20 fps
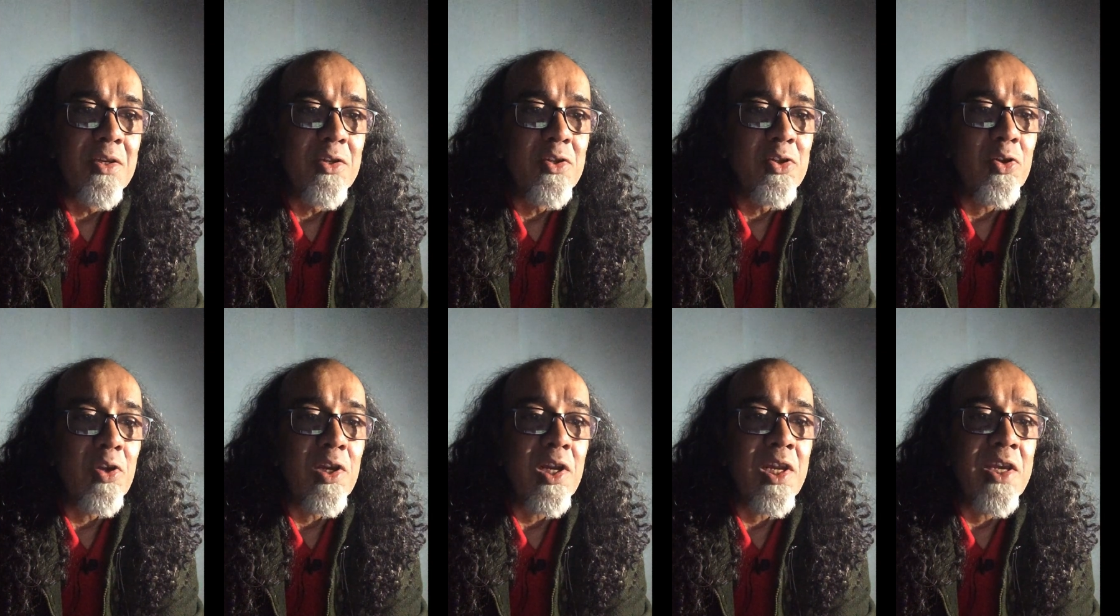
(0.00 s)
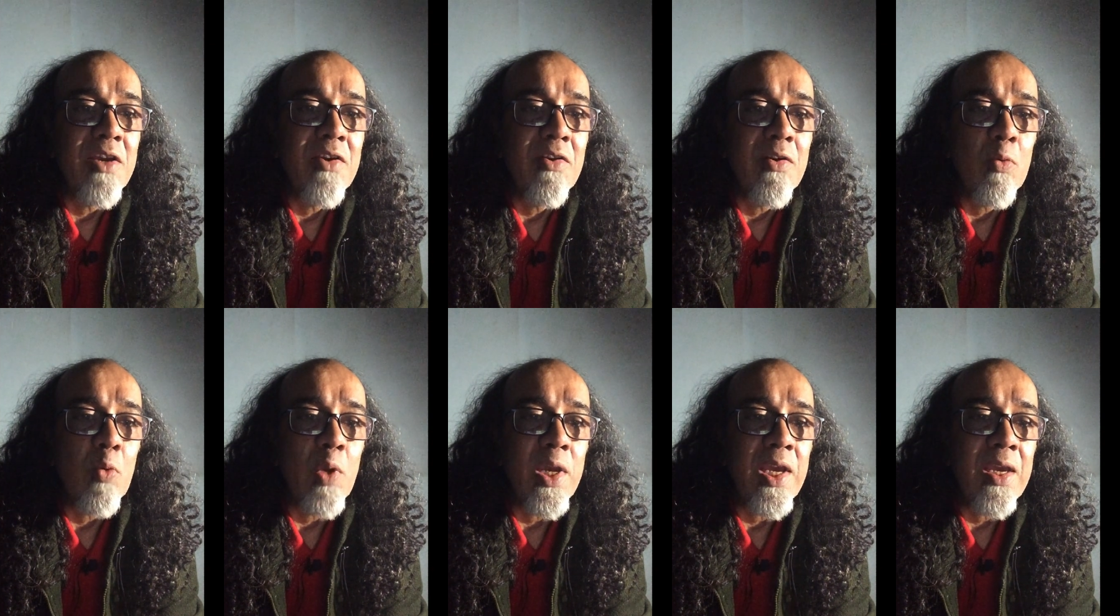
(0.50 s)
to clear
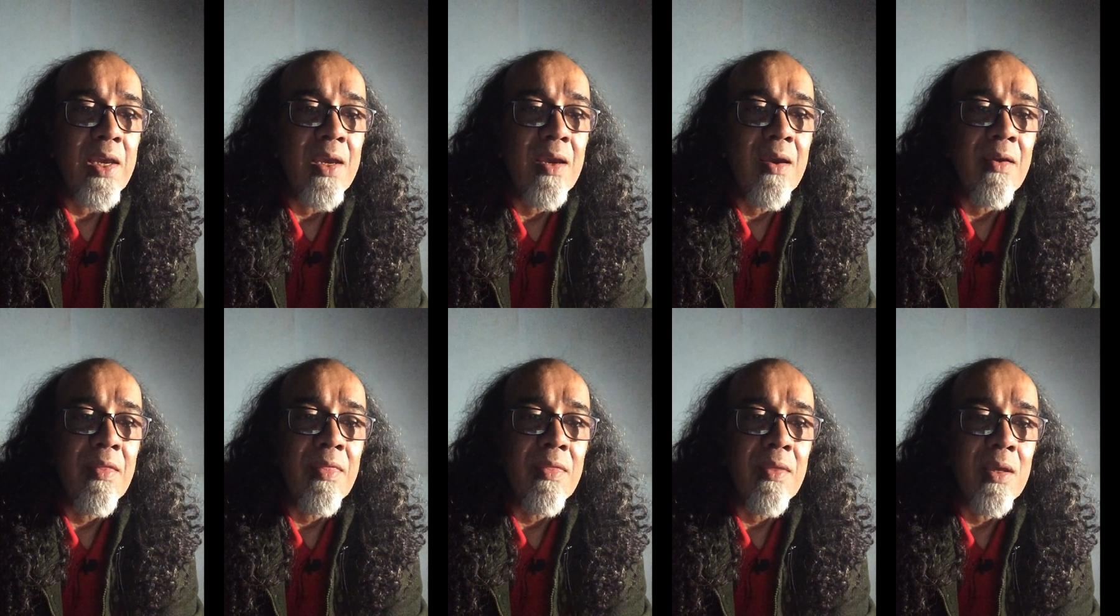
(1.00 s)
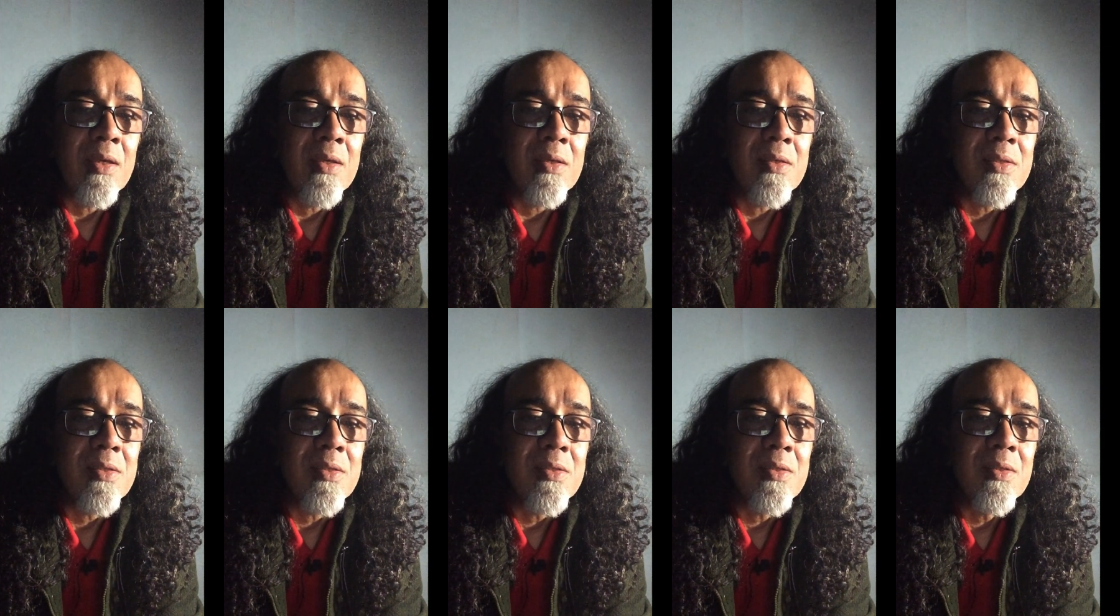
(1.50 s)
away her
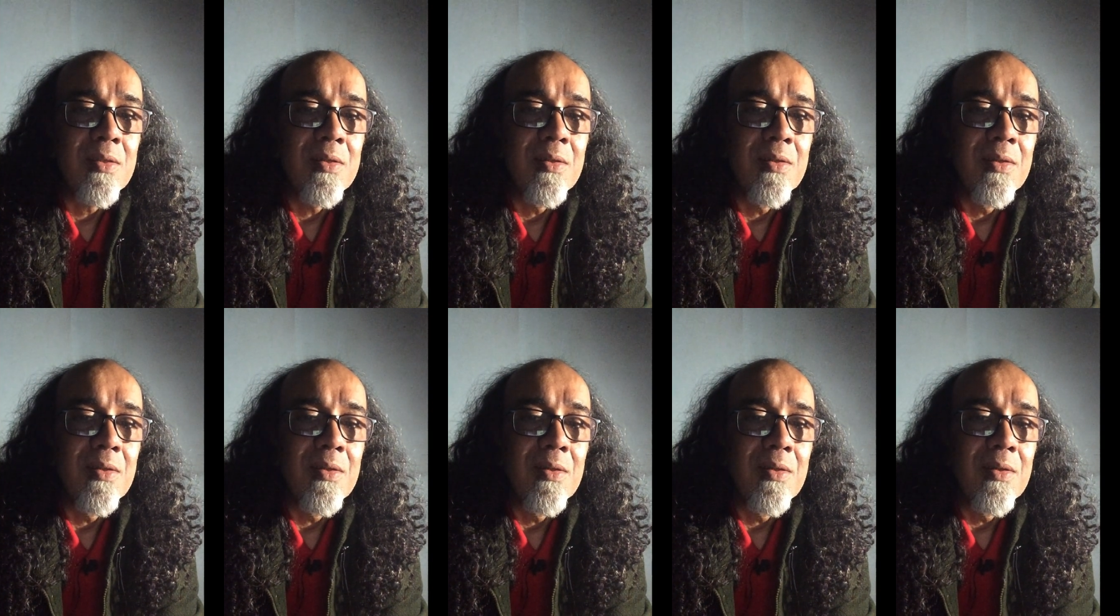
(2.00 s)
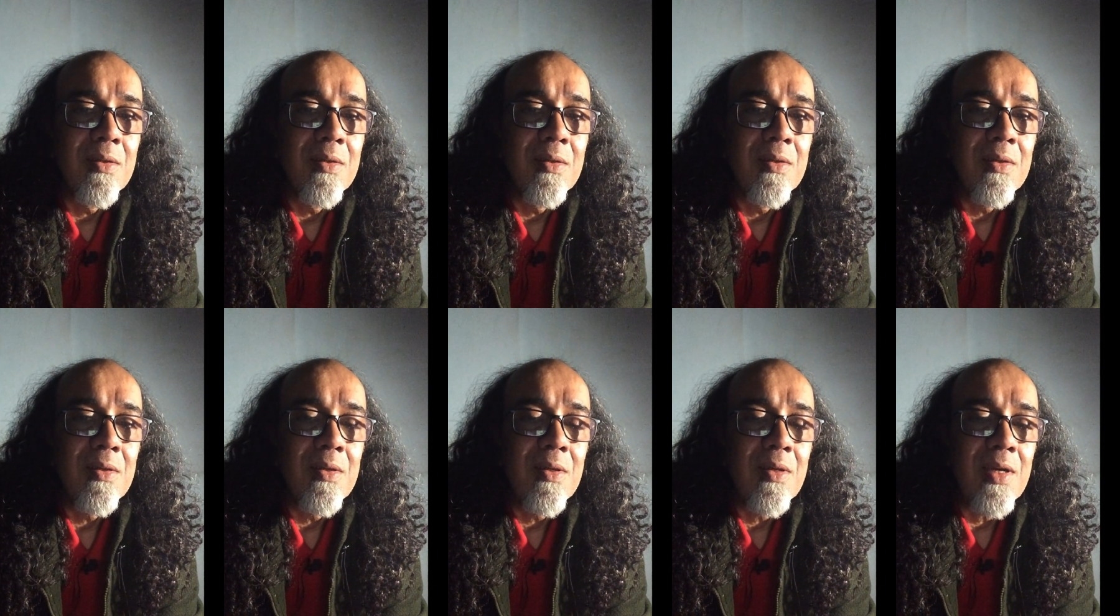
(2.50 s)
things
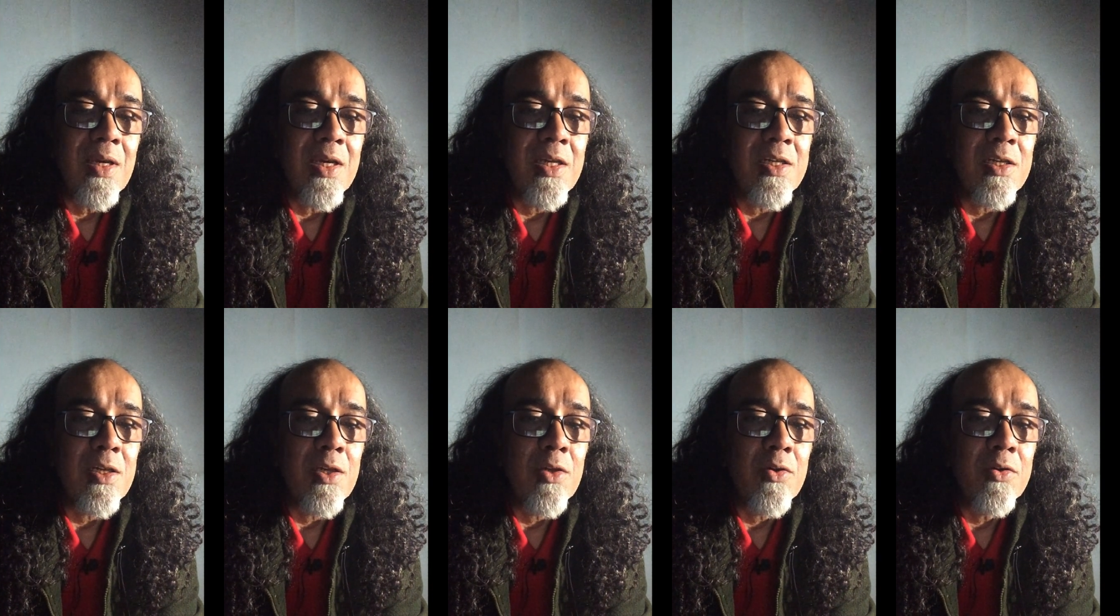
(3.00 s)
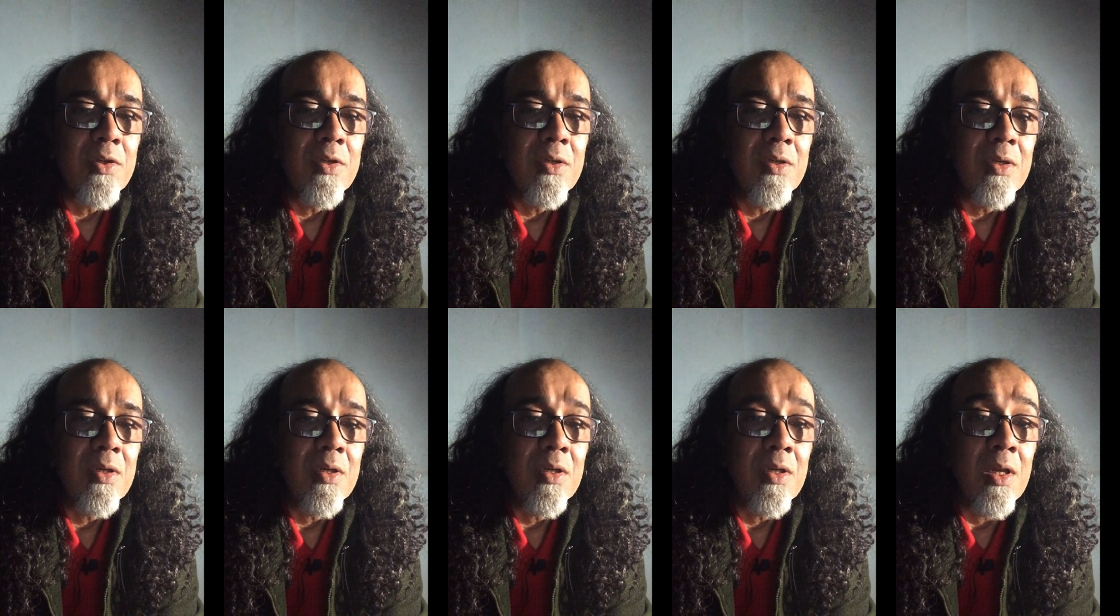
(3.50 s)
and look
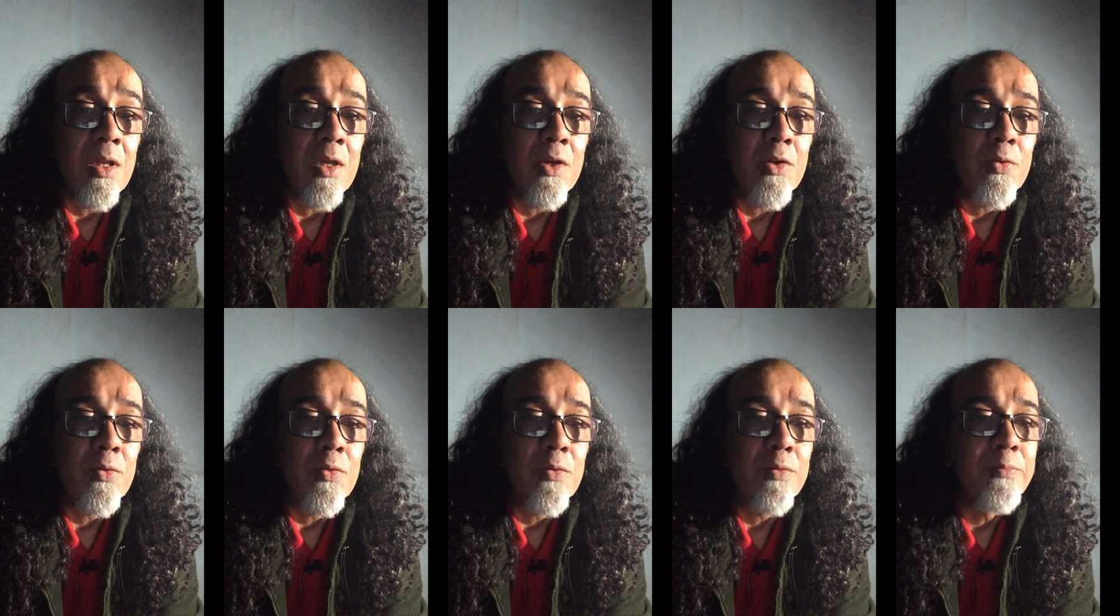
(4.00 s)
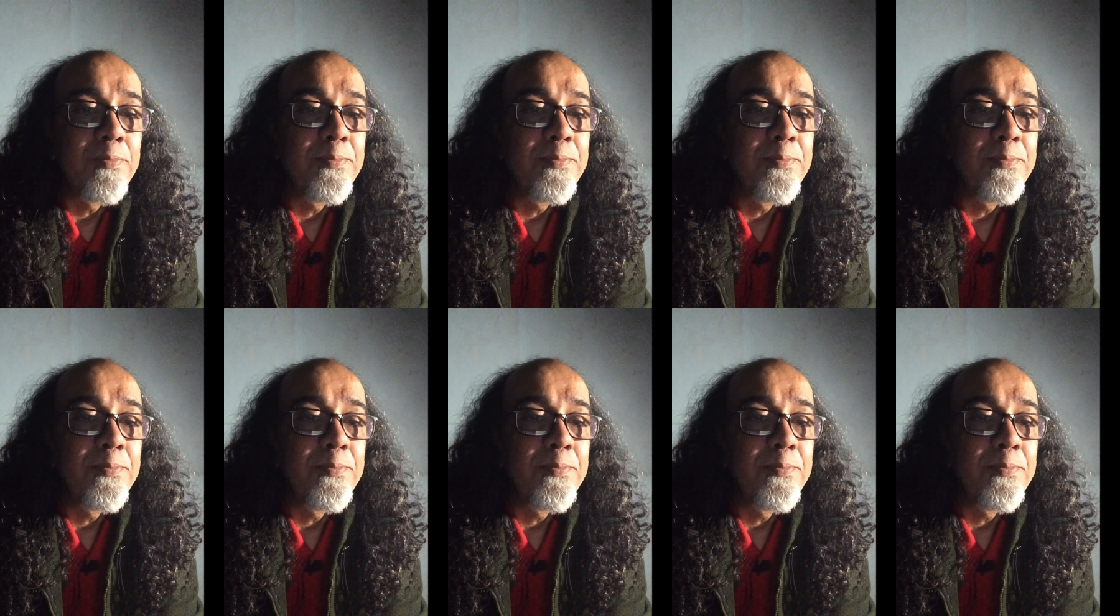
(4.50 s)
alone,